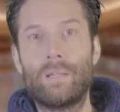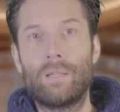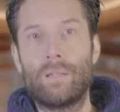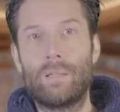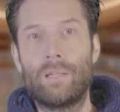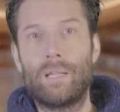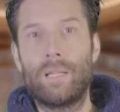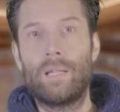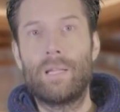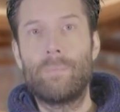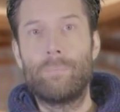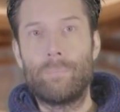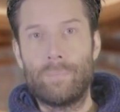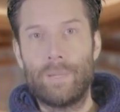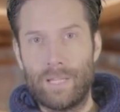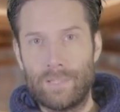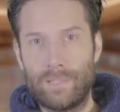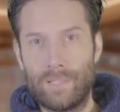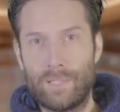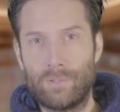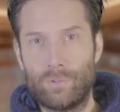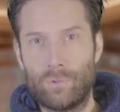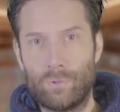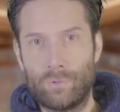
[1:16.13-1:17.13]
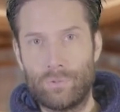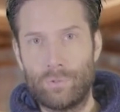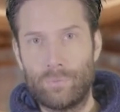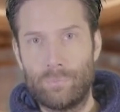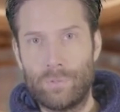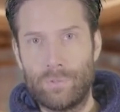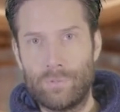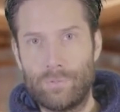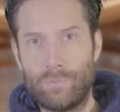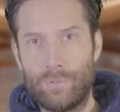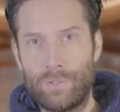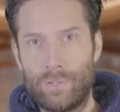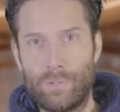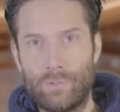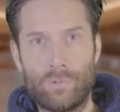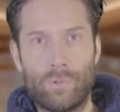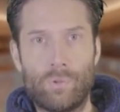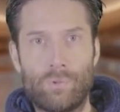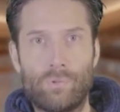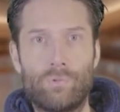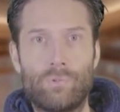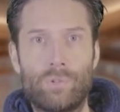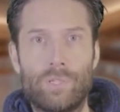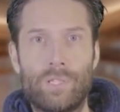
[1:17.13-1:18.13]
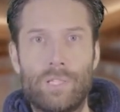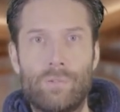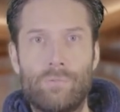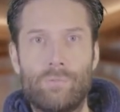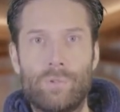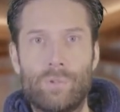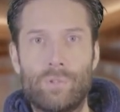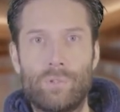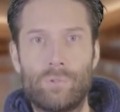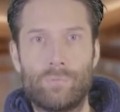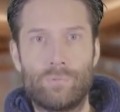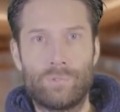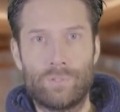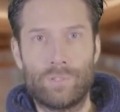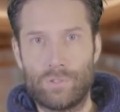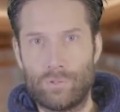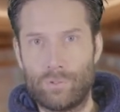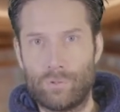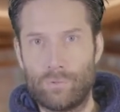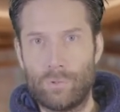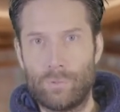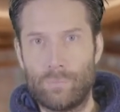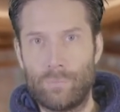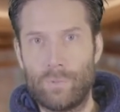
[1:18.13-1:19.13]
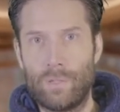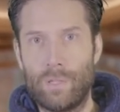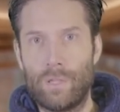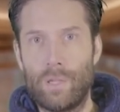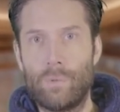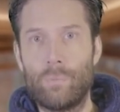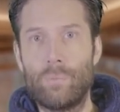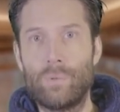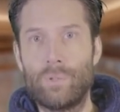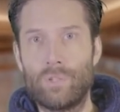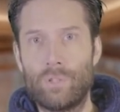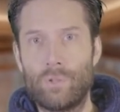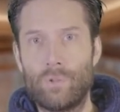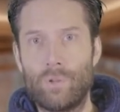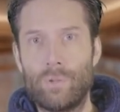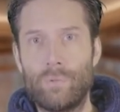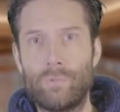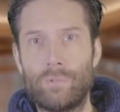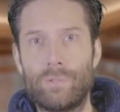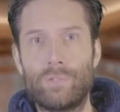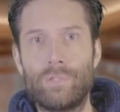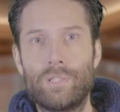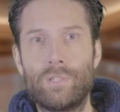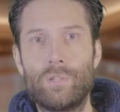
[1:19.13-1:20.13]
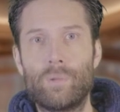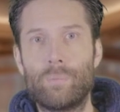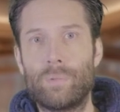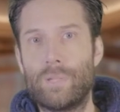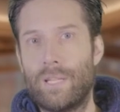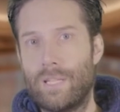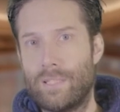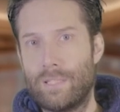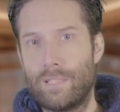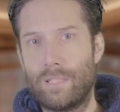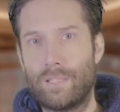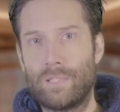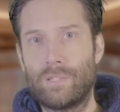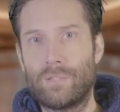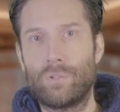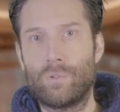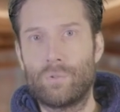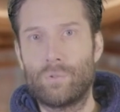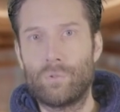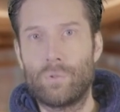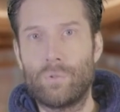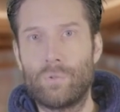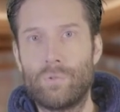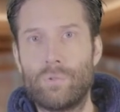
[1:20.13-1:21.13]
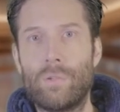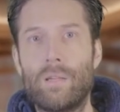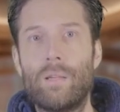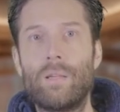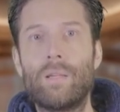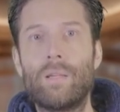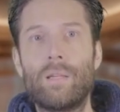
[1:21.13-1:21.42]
The impact has also been felt on trading volumes in Europe, which are often denominated in euros.